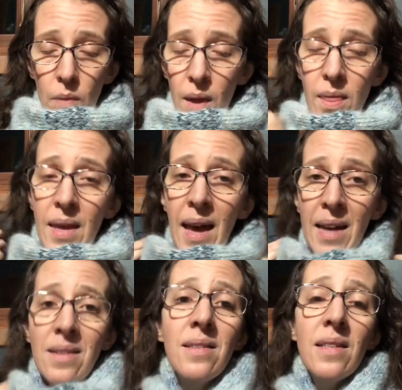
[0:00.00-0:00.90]
the
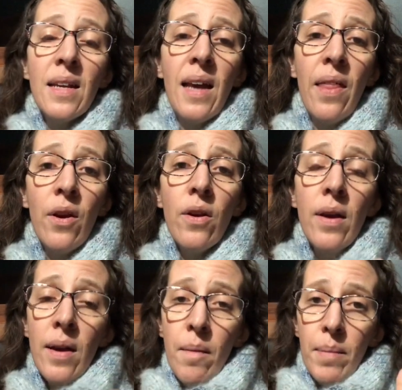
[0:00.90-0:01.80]
ends together,
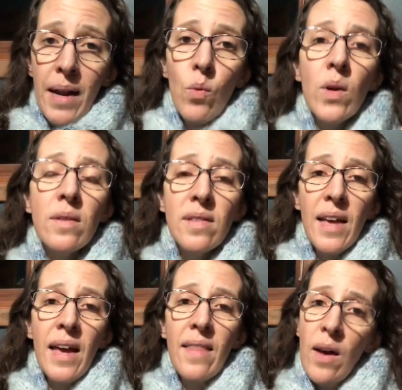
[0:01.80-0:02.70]
but I will
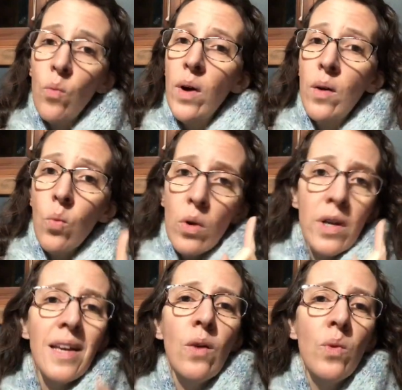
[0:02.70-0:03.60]
say that when
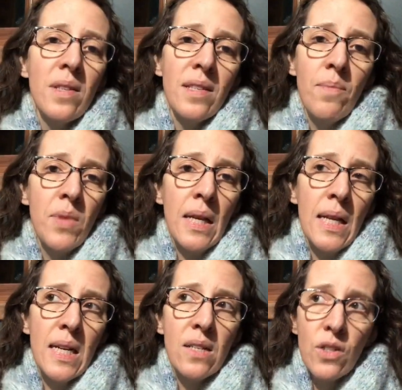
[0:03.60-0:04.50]
working with something
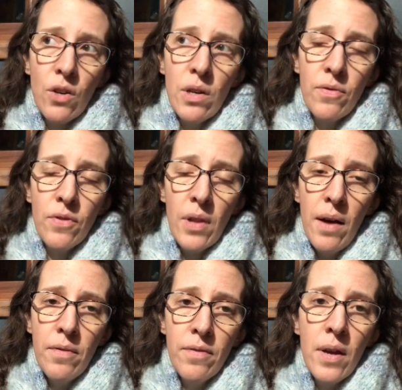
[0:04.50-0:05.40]
like Surrey
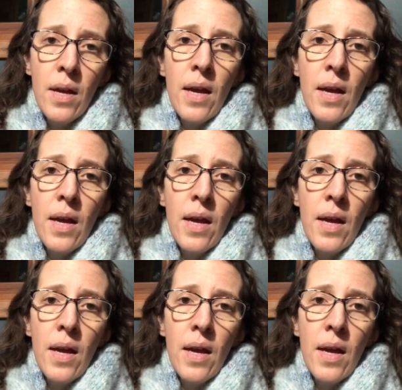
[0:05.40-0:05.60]
Fluff,